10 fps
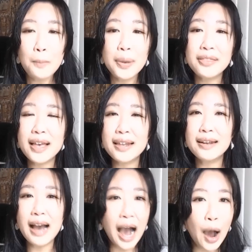But
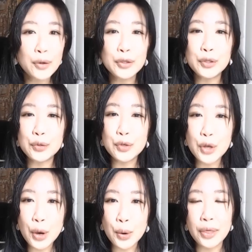then how do you
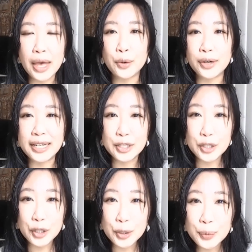know that you're
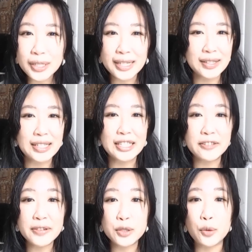interpreting the
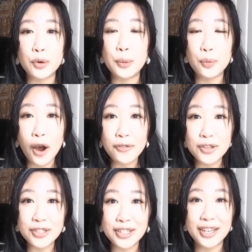divinatory
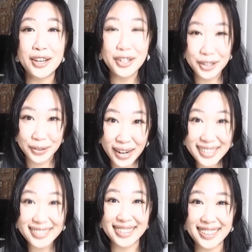prophecy
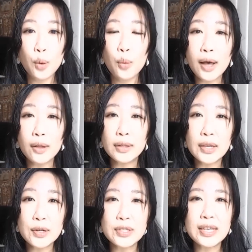correctly? Well, it
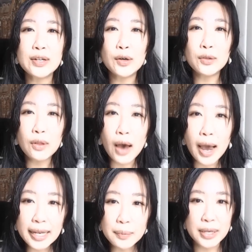is in
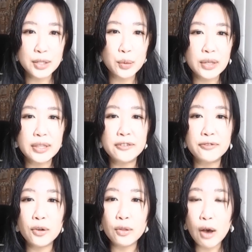alignment with the
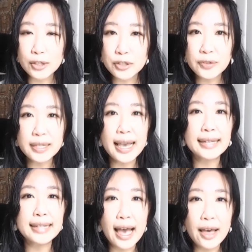philosophy
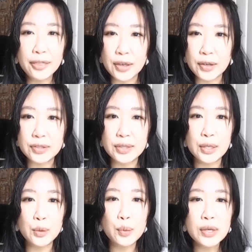and ethics, the
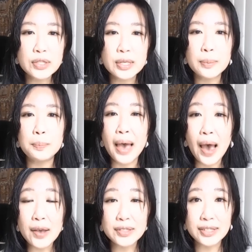wisdom
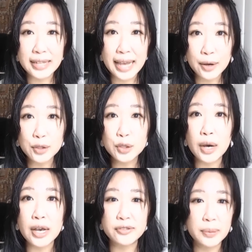passed down to
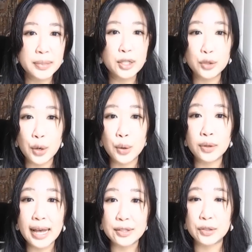us from the Zhou
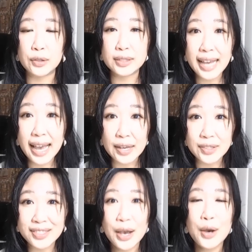classical
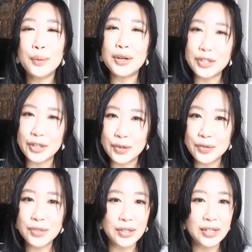texts, which is
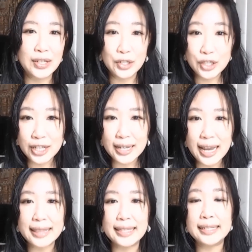the I Ching
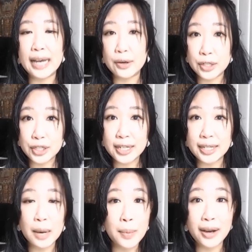and the Tao Te Ching,
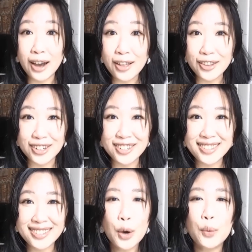among
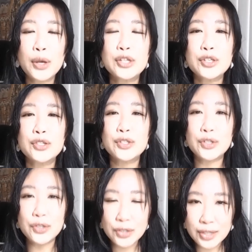others. Which is to
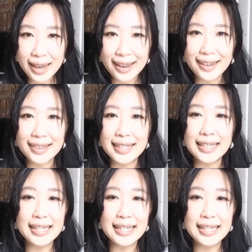say, the